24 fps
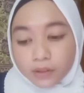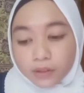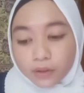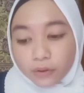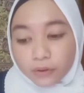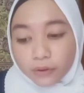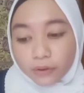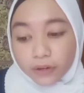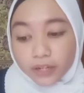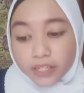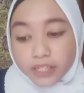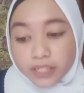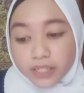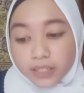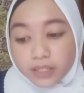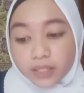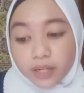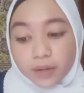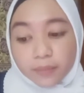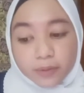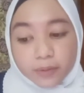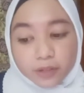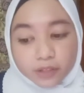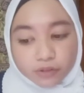Question
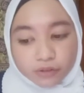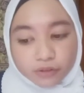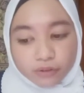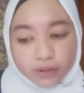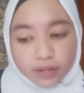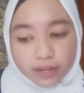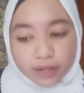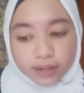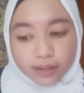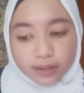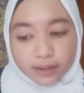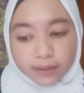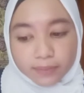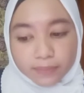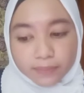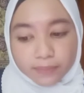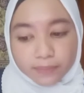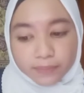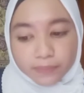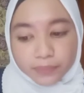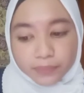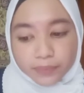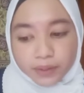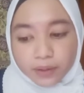number 3.
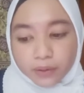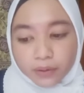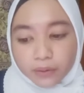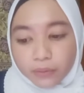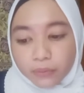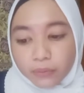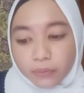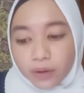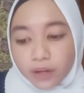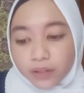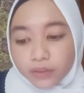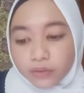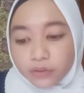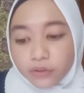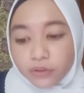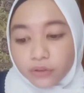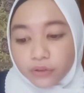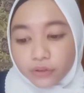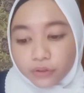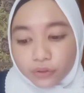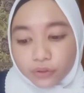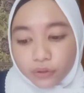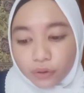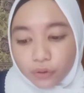What do
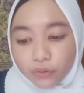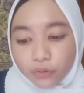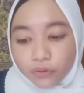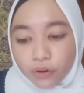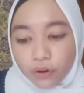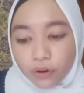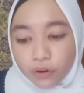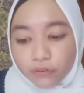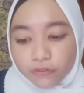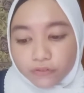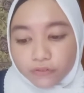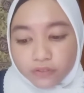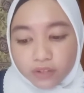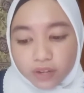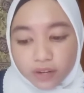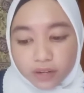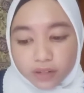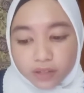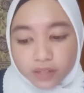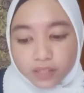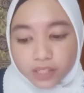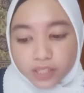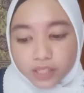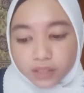you know of
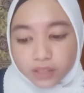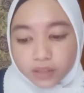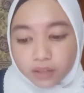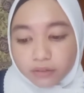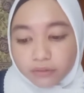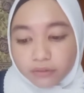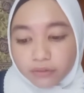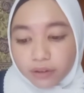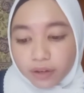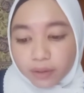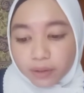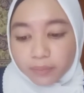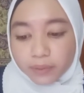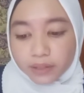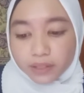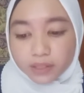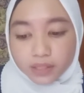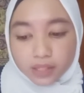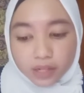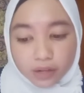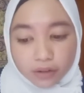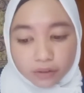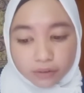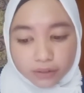traditional grammar
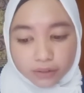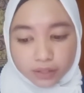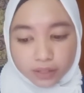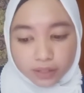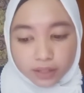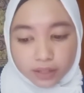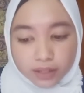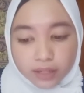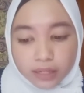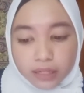theory?